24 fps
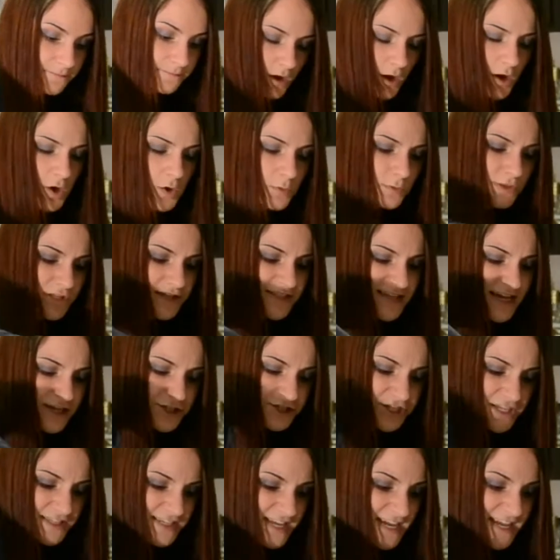Oh, well, it's
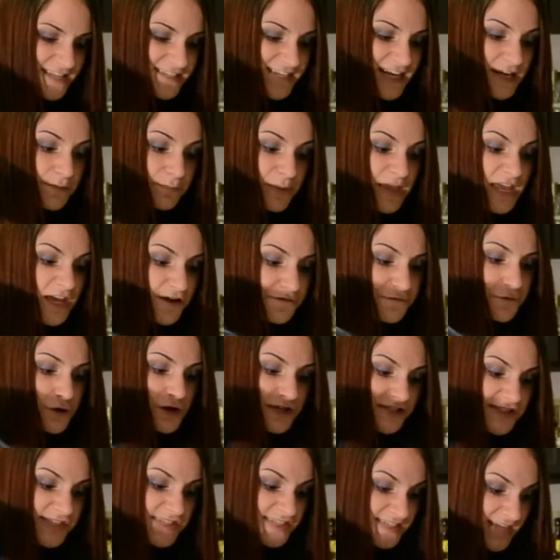like pink for
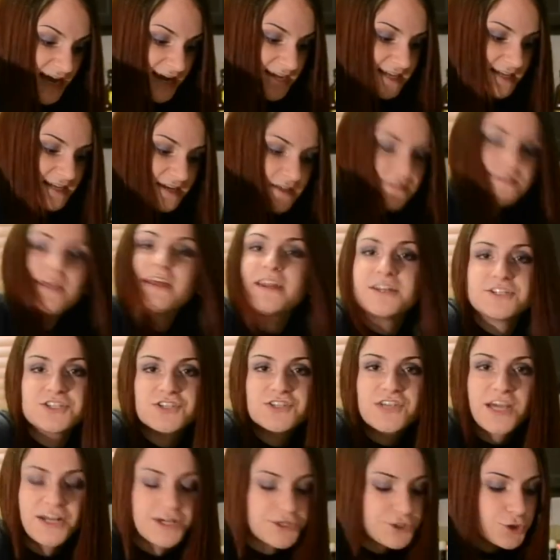a second and then it
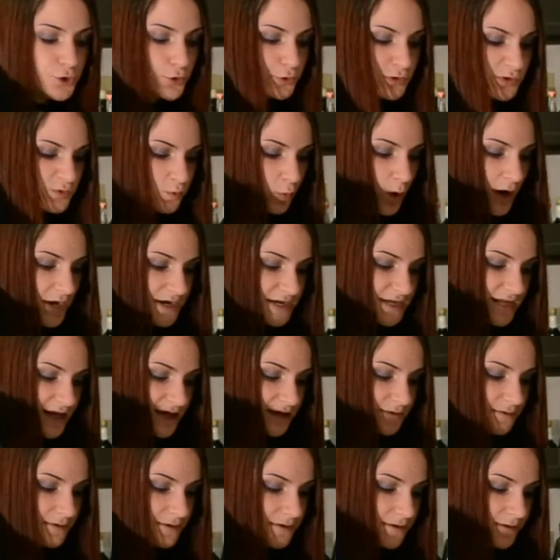just kind of turns white
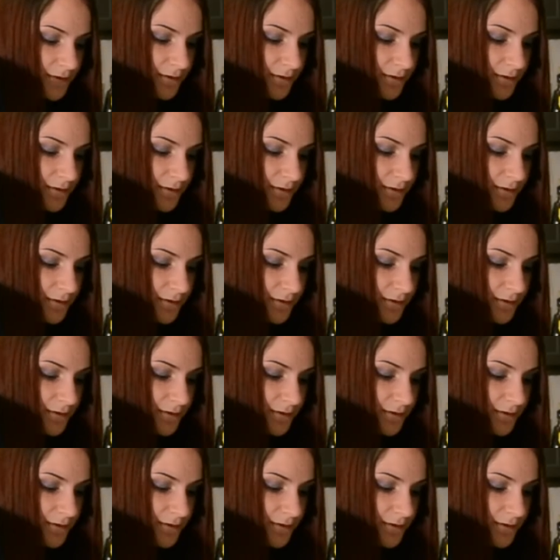again.